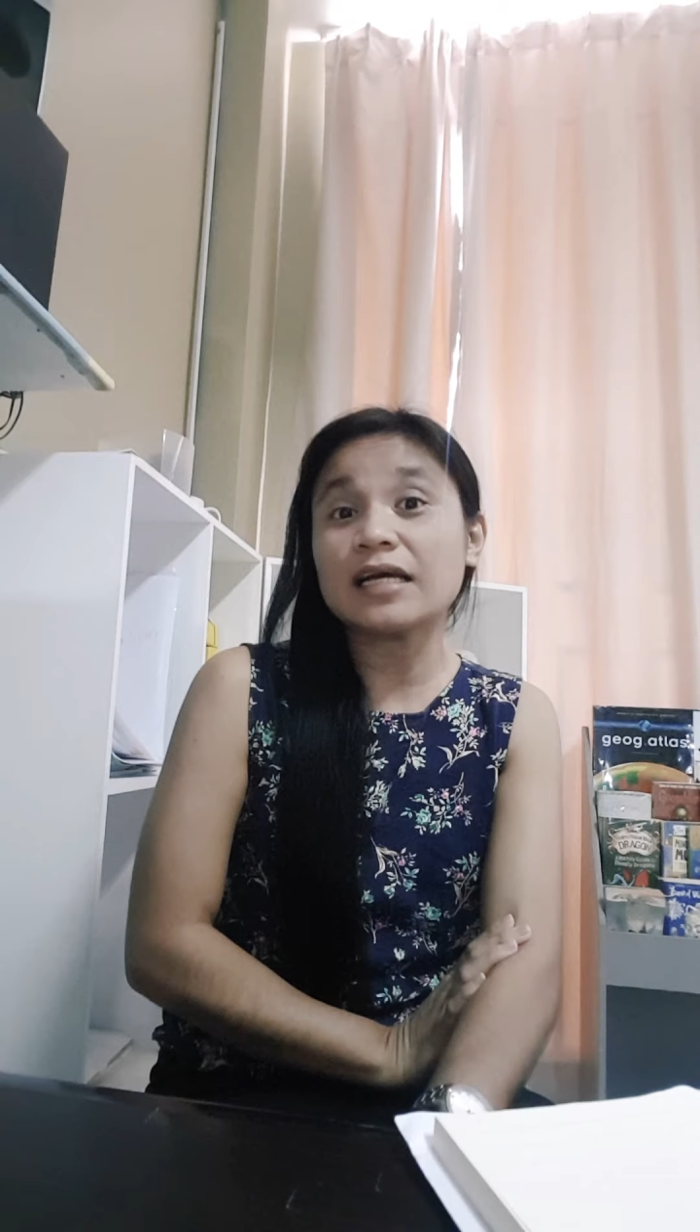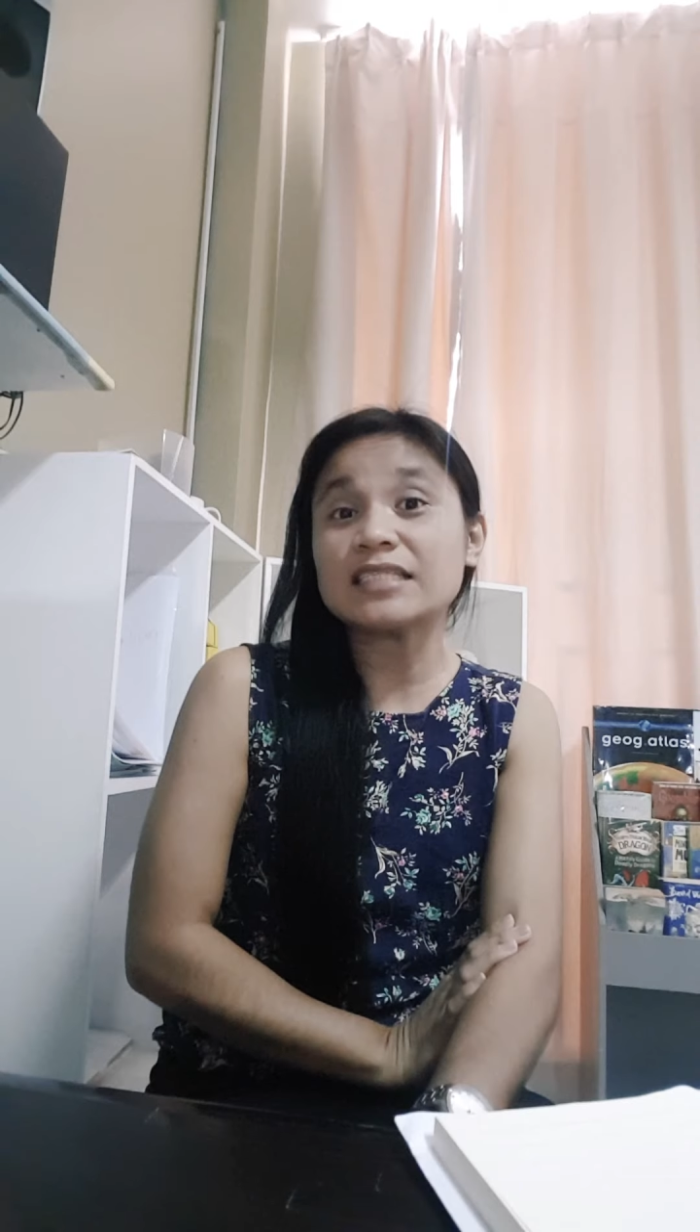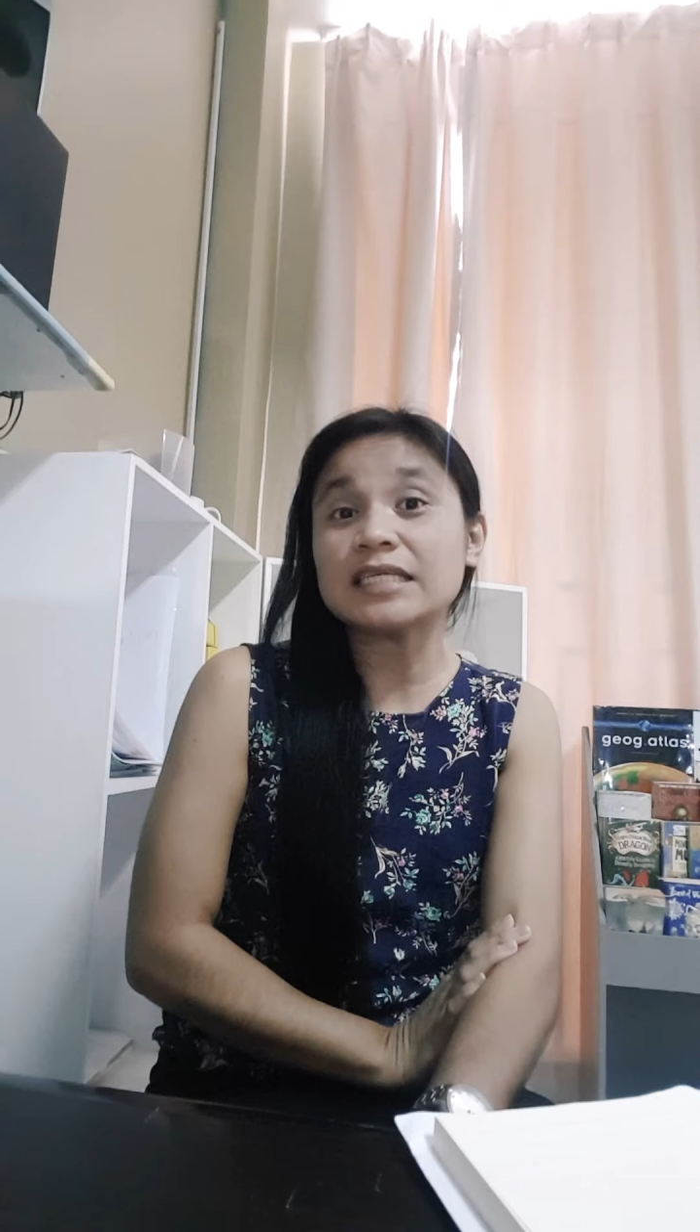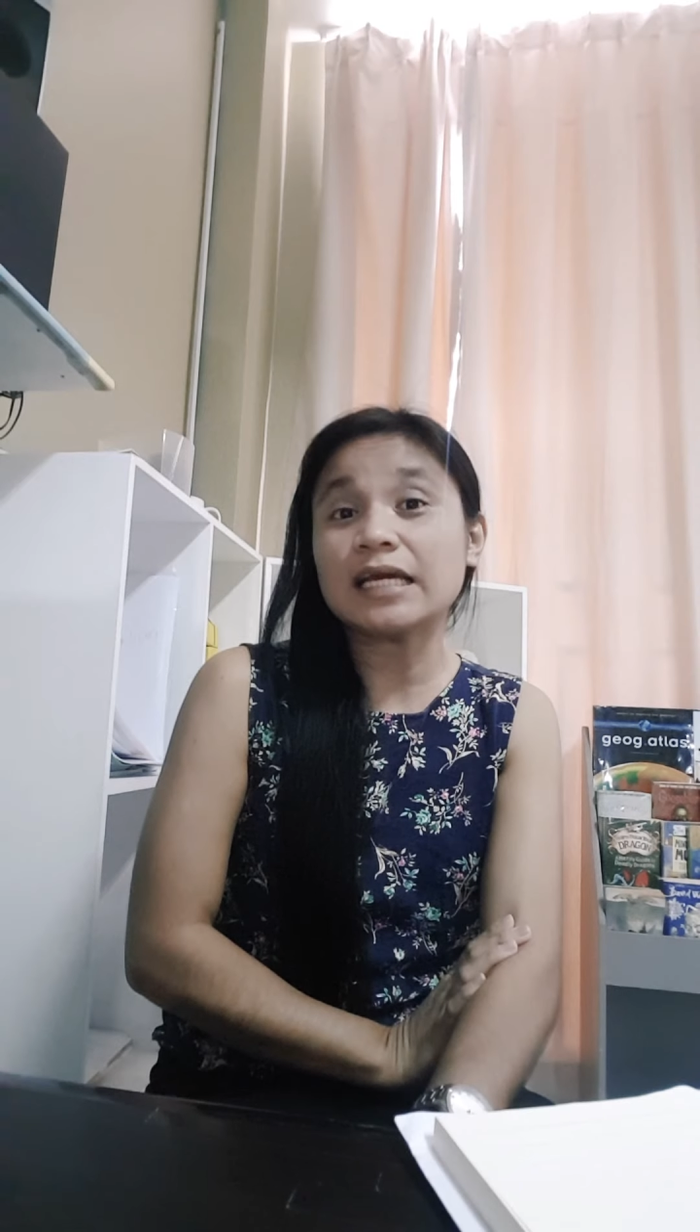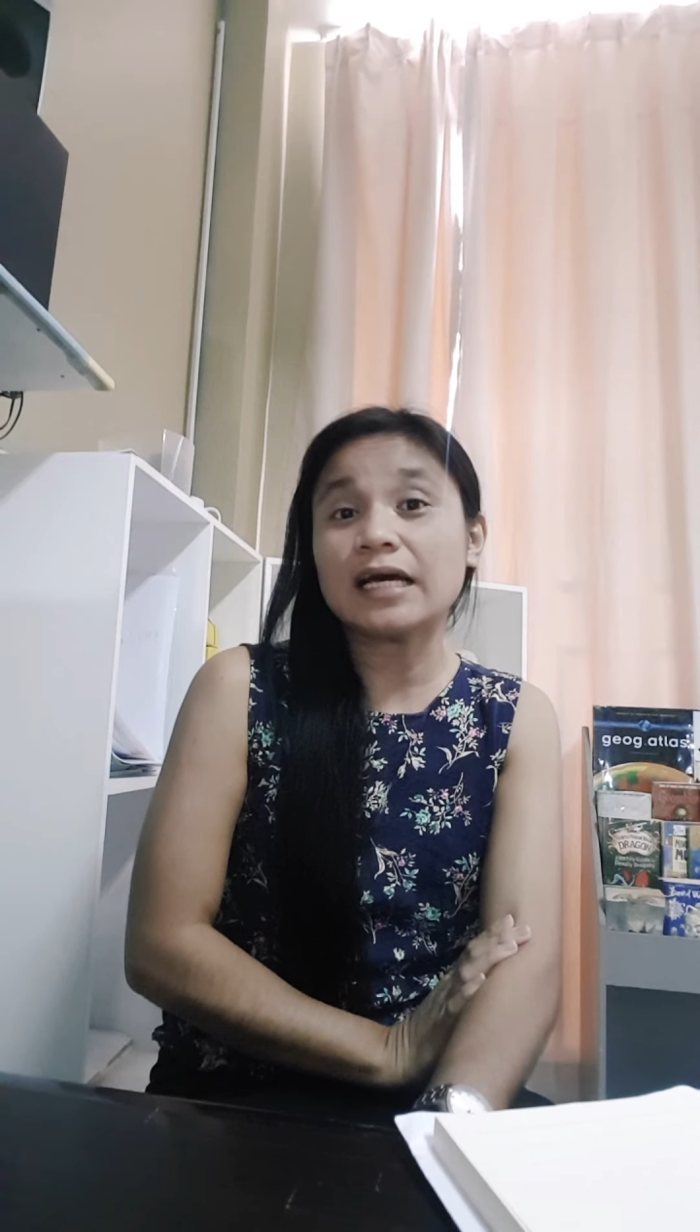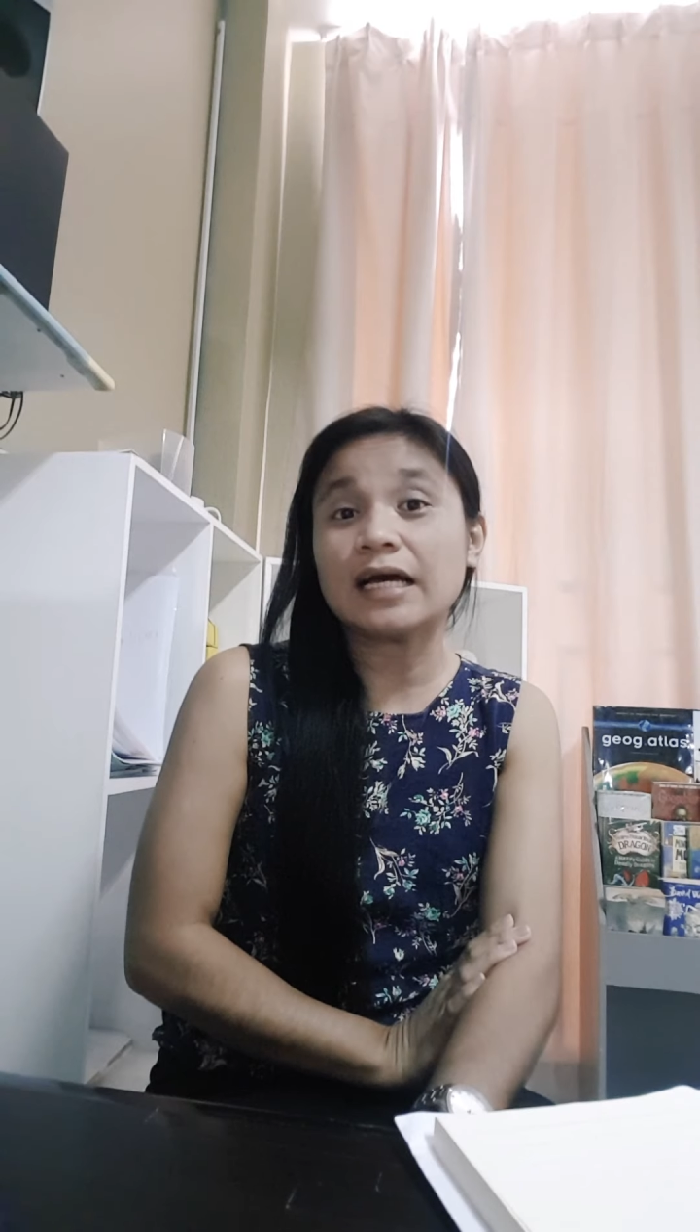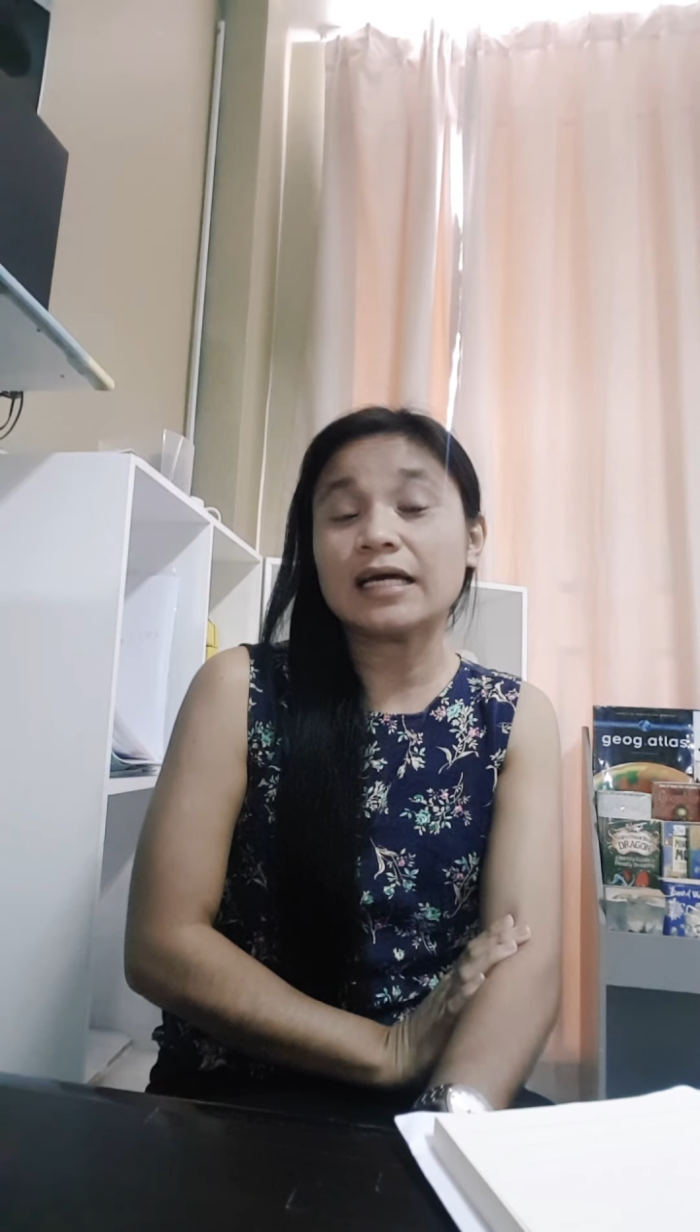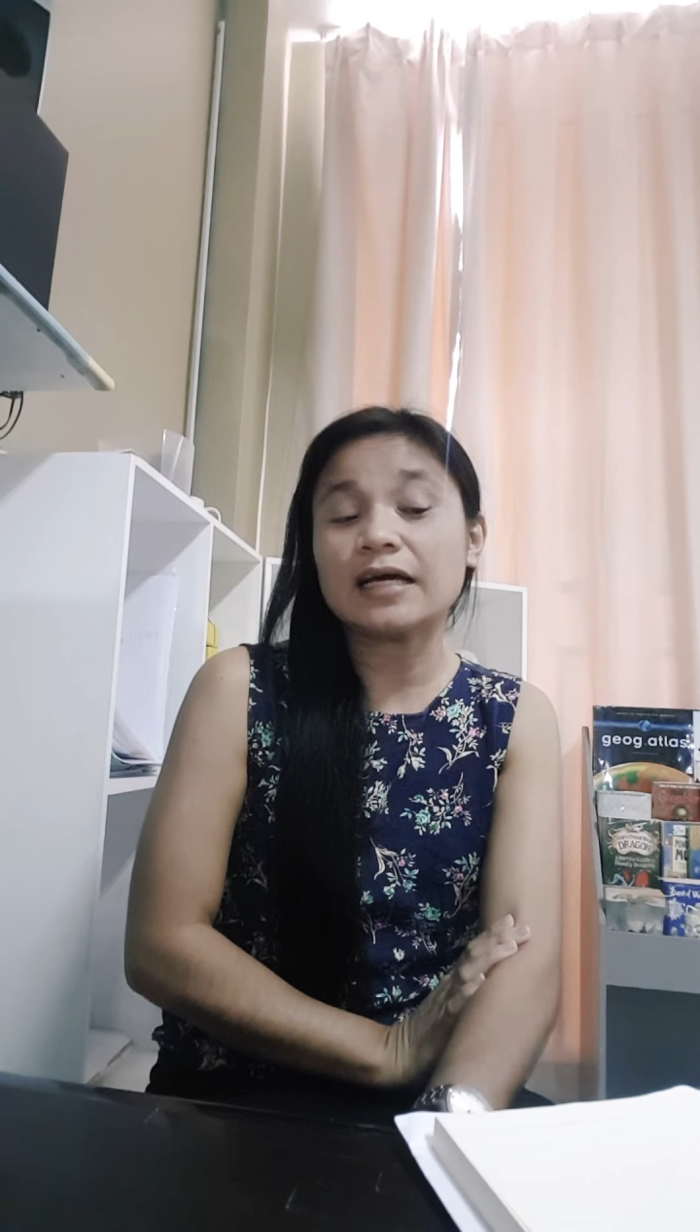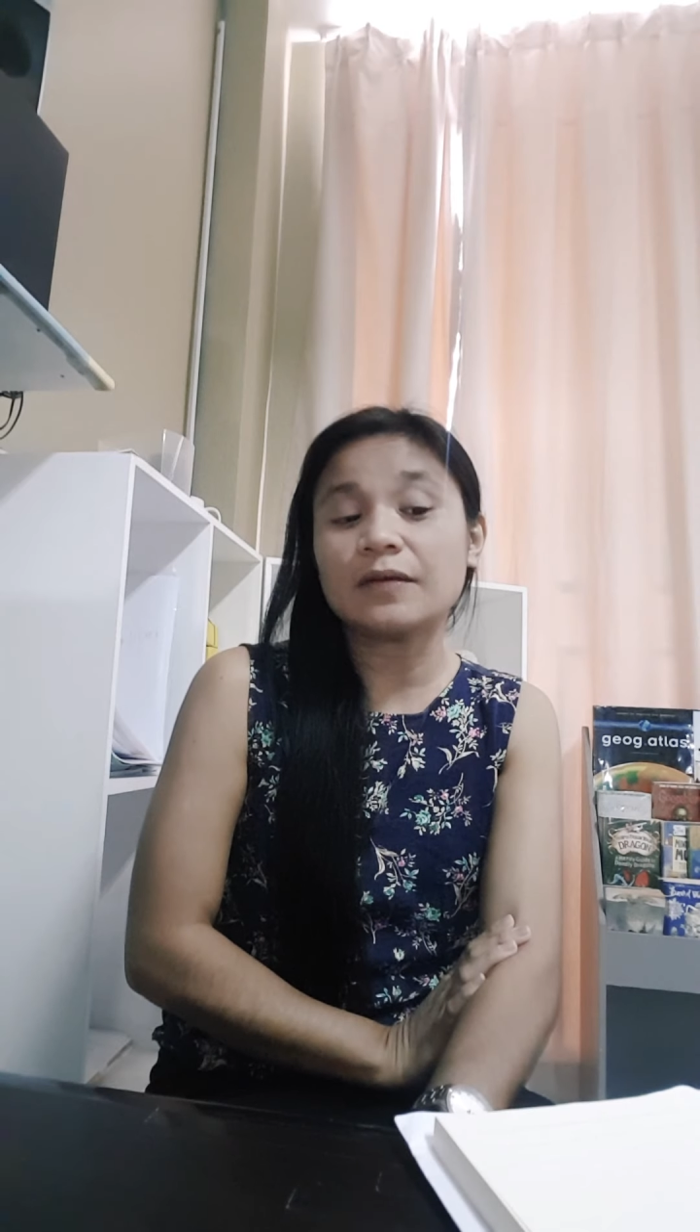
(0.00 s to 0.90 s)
Kasi nga,